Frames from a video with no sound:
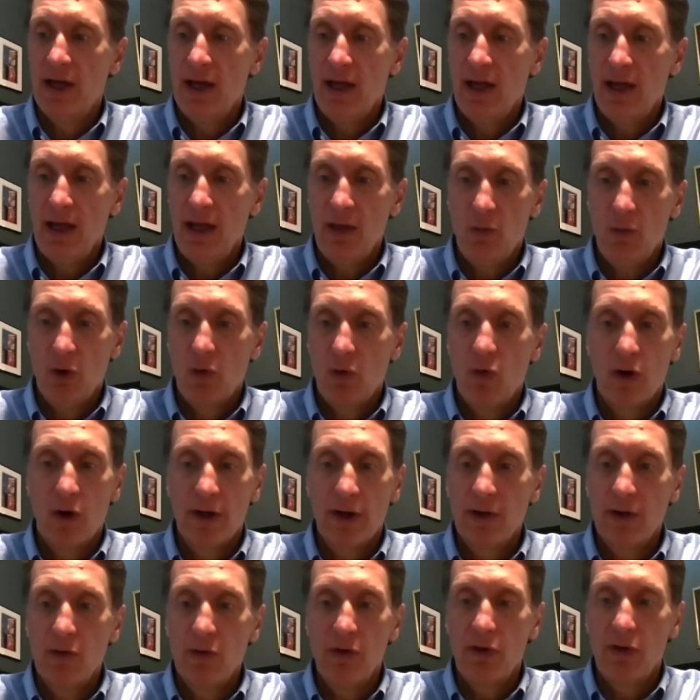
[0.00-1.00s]
and we're
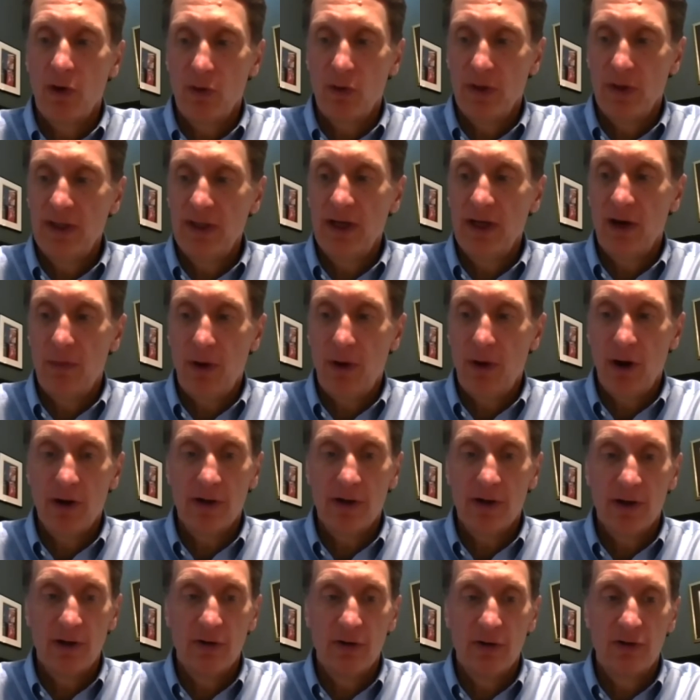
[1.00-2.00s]
working with our retail
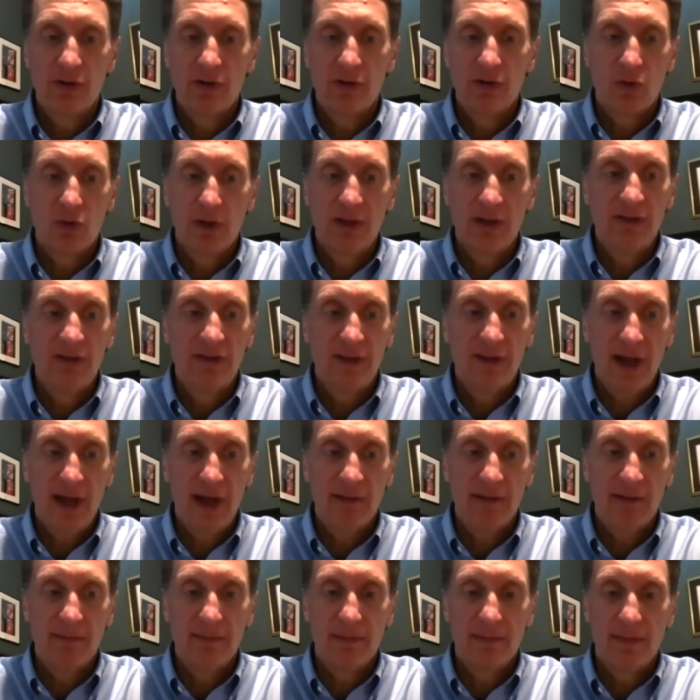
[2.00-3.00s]
partners to
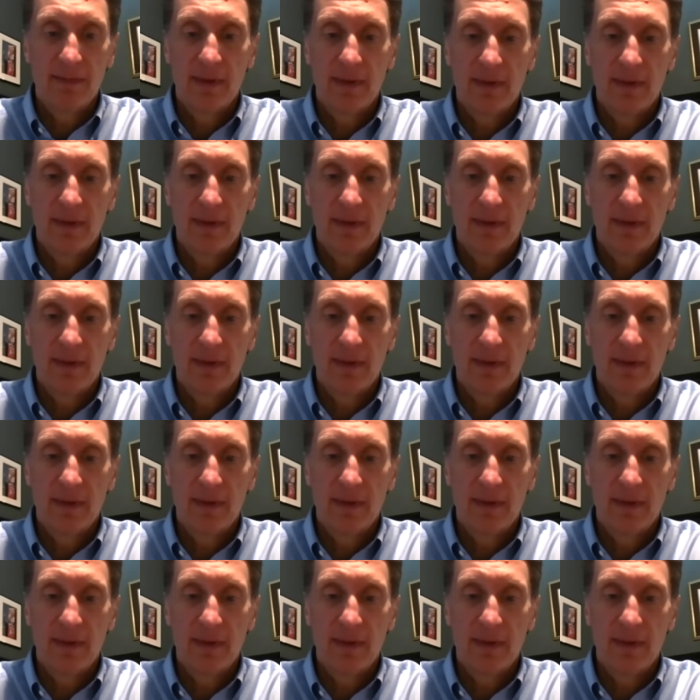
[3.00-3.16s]
reset